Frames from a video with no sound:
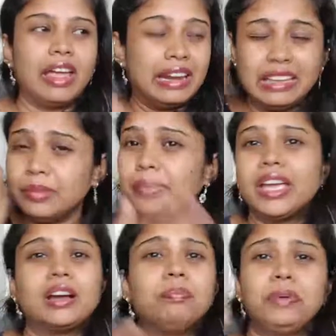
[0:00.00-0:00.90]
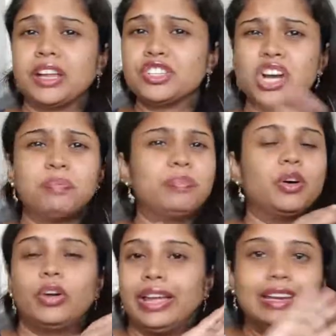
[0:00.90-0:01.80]
any makeup touch up
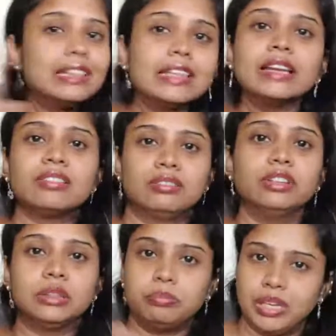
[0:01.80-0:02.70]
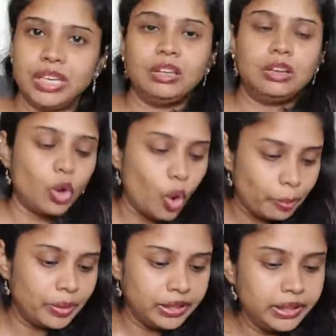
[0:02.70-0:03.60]
or anything with me
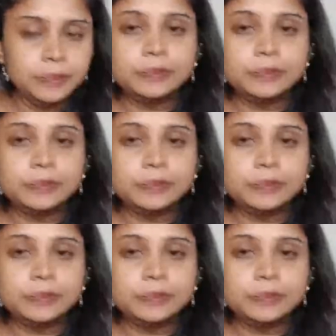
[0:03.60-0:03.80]
normally.